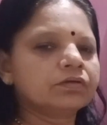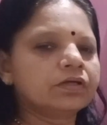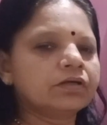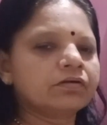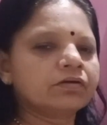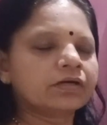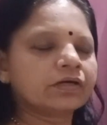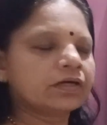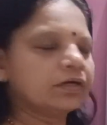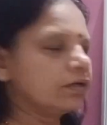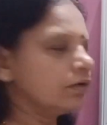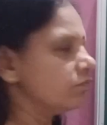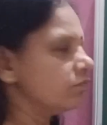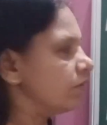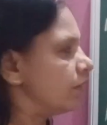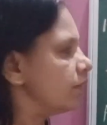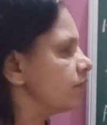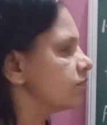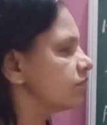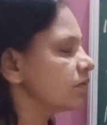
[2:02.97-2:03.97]

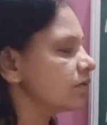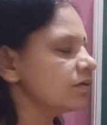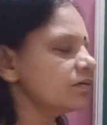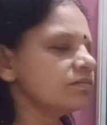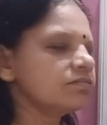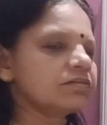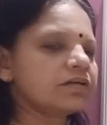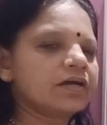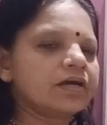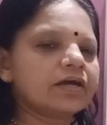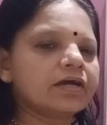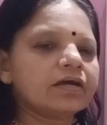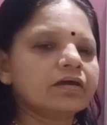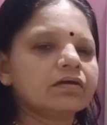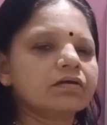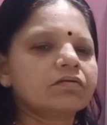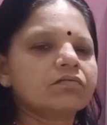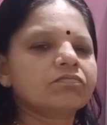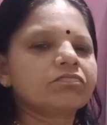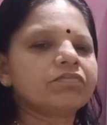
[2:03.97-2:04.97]
divisor is
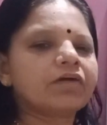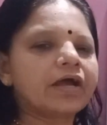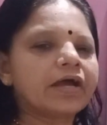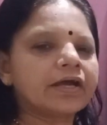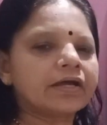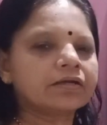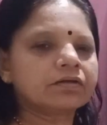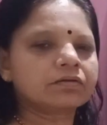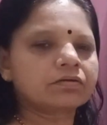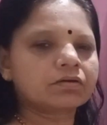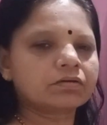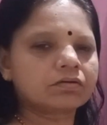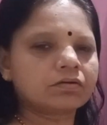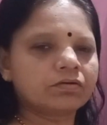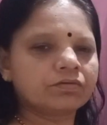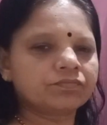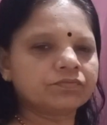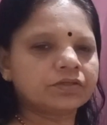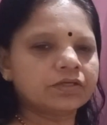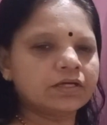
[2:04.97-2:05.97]
a factor
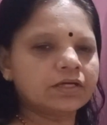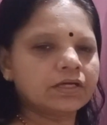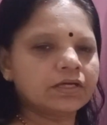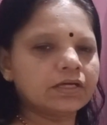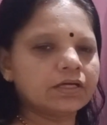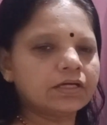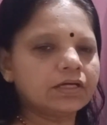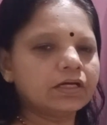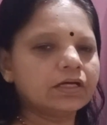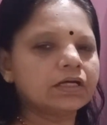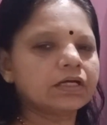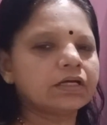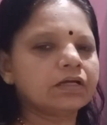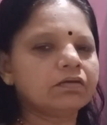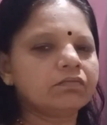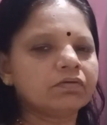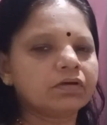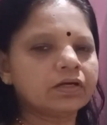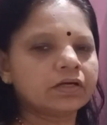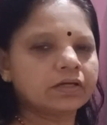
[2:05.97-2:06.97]
of the
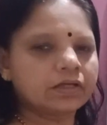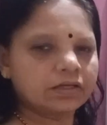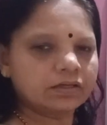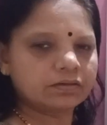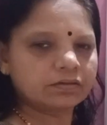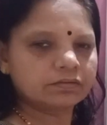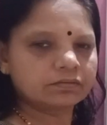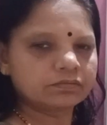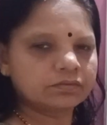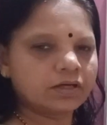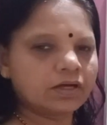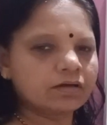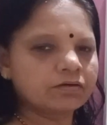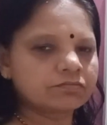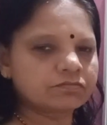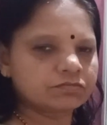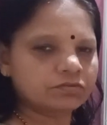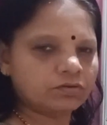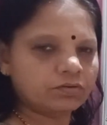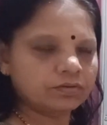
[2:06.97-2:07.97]
dividend.
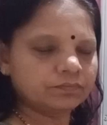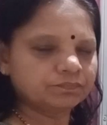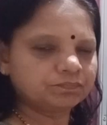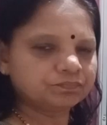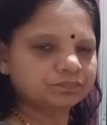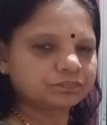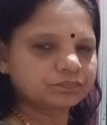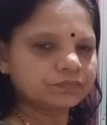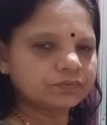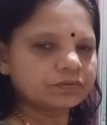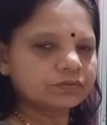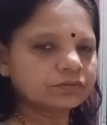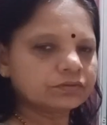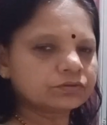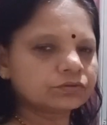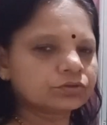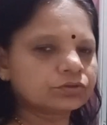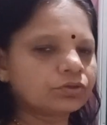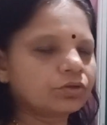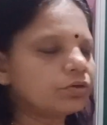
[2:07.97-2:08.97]
That's all.
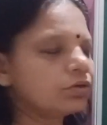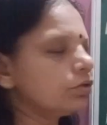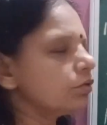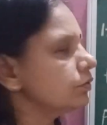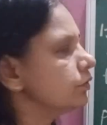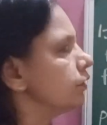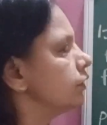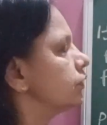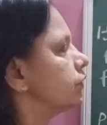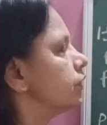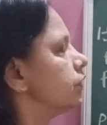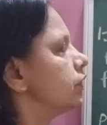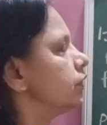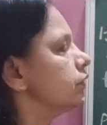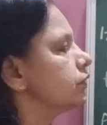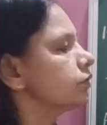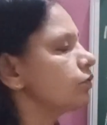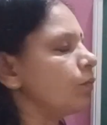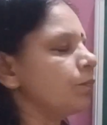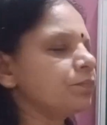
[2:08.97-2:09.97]
So this
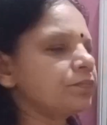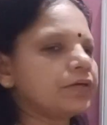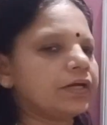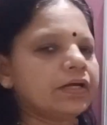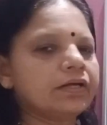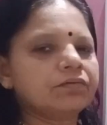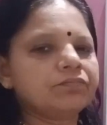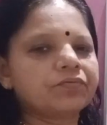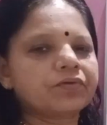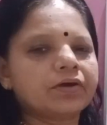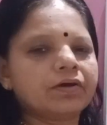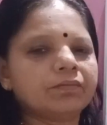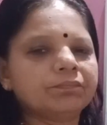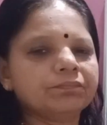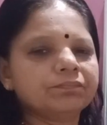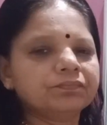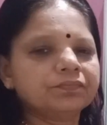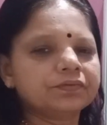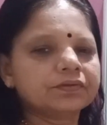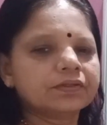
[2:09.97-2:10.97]
is obtained
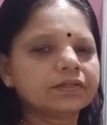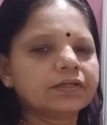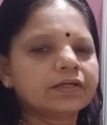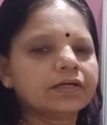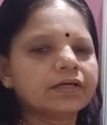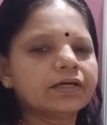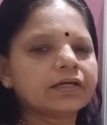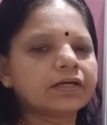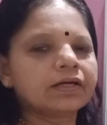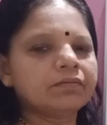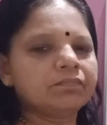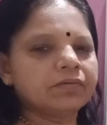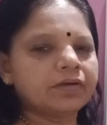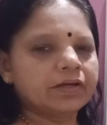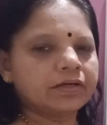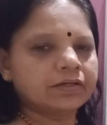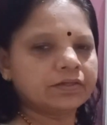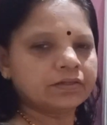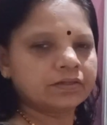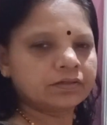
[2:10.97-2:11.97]
from
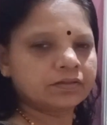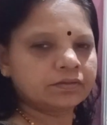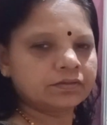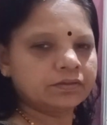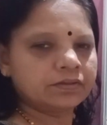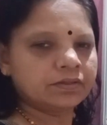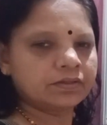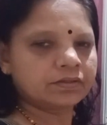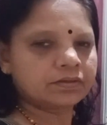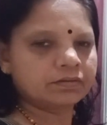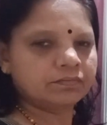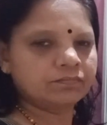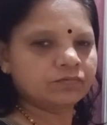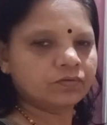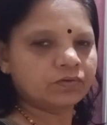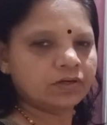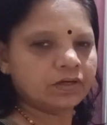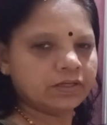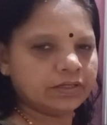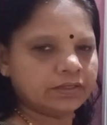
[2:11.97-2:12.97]
remainder theorem
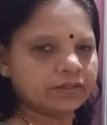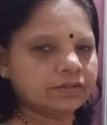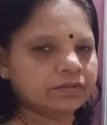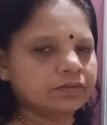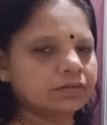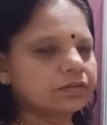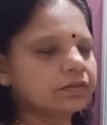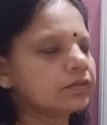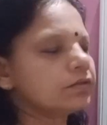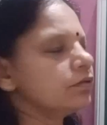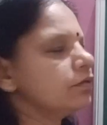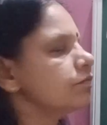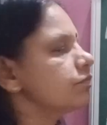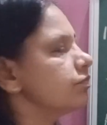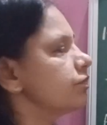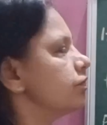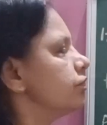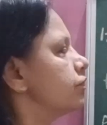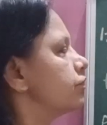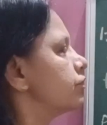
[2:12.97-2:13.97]
only.
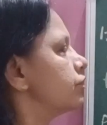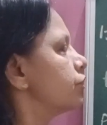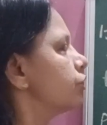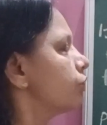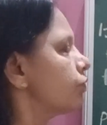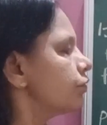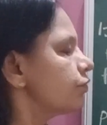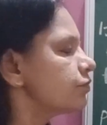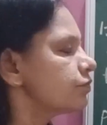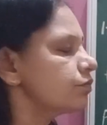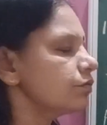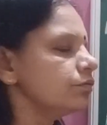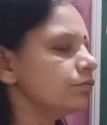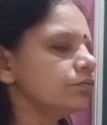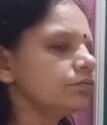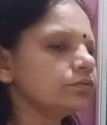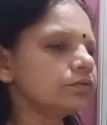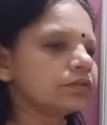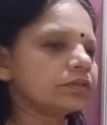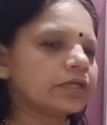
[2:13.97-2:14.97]
This is used
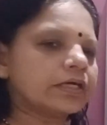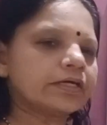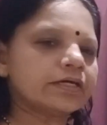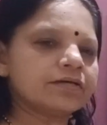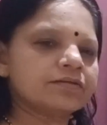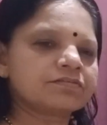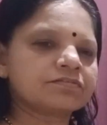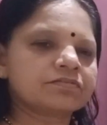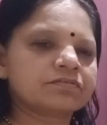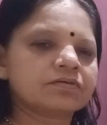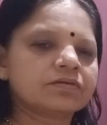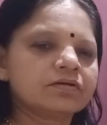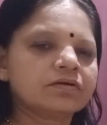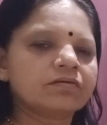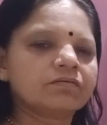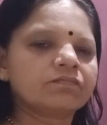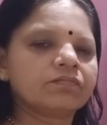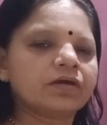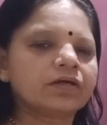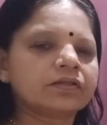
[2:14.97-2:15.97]
to test
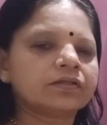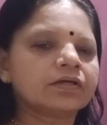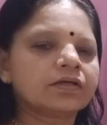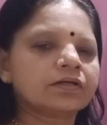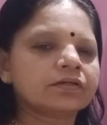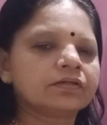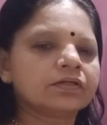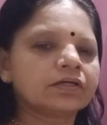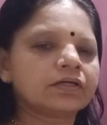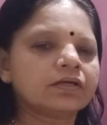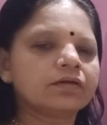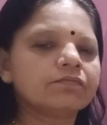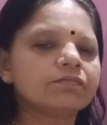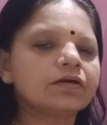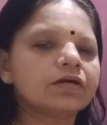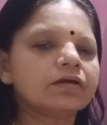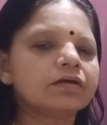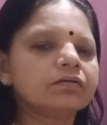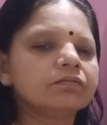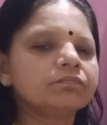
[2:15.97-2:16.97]
whether the
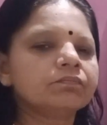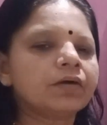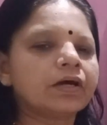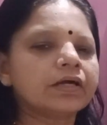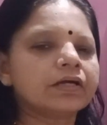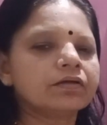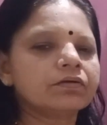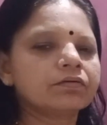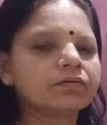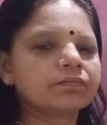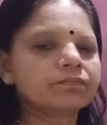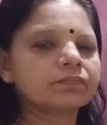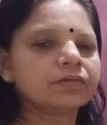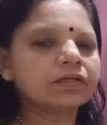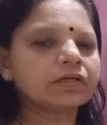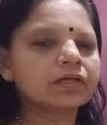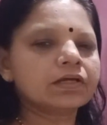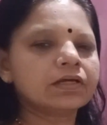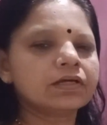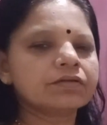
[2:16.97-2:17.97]
given
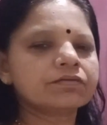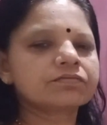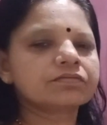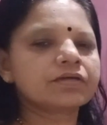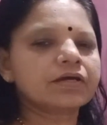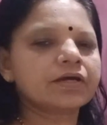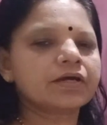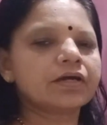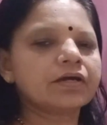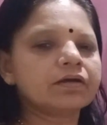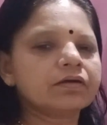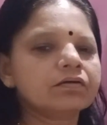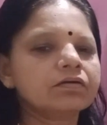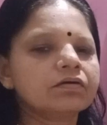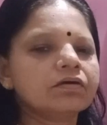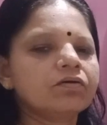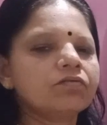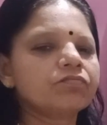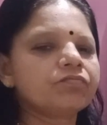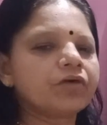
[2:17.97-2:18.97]
binomial is a
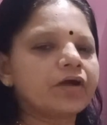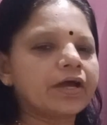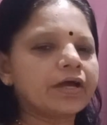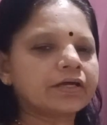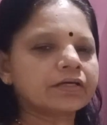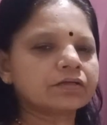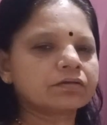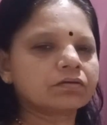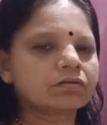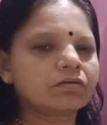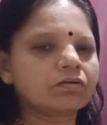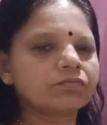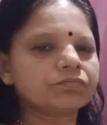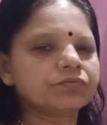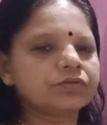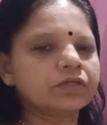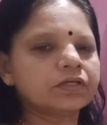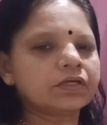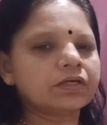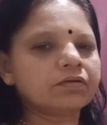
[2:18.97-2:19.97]
factor
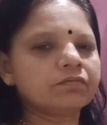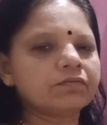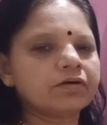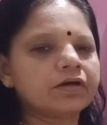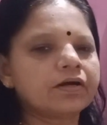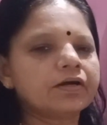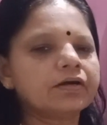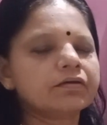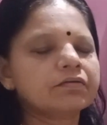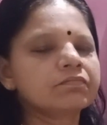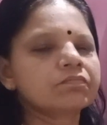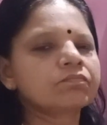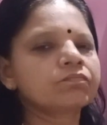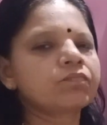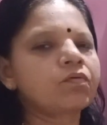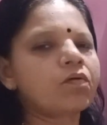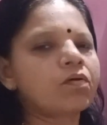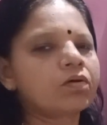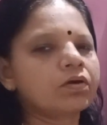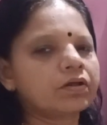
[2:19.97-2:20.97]
of the given
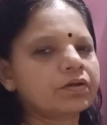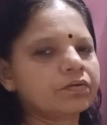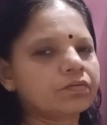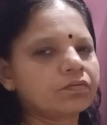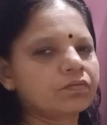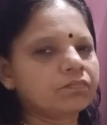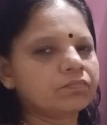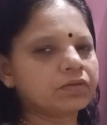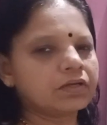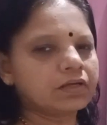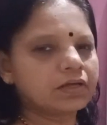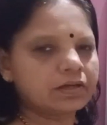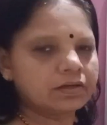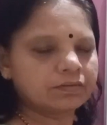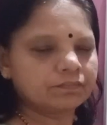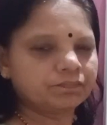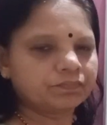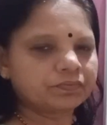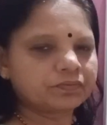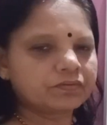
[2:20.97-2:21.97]

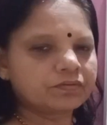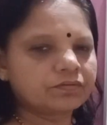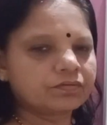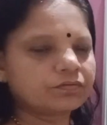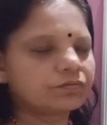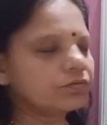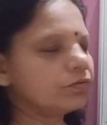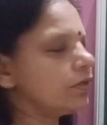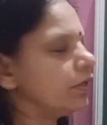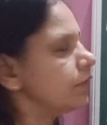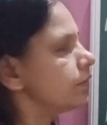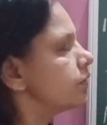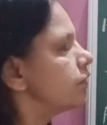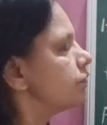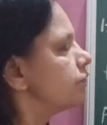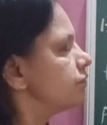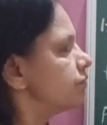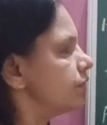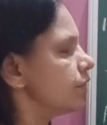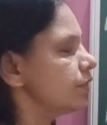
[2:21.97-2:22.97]
polynomial. So let
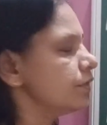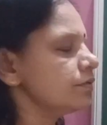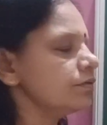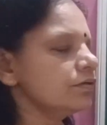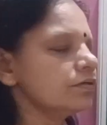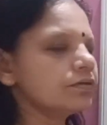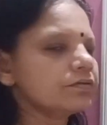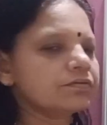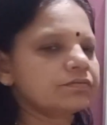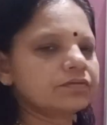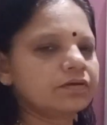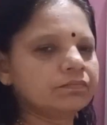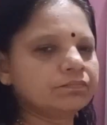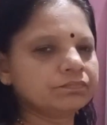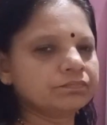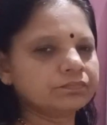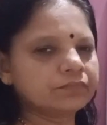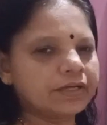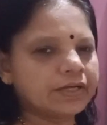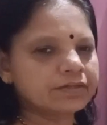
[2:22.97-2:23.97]
us see
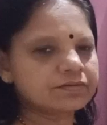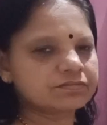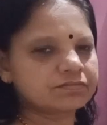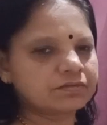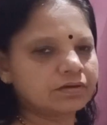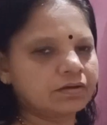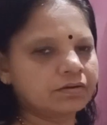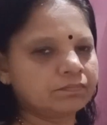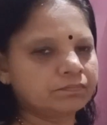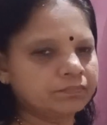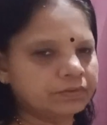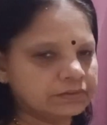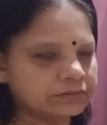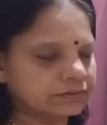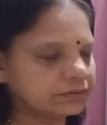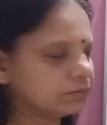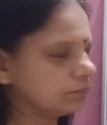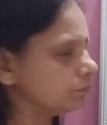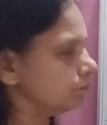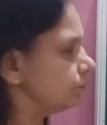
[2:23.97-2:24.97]
some
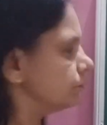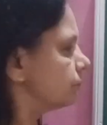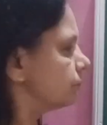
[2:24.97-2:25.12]
examples.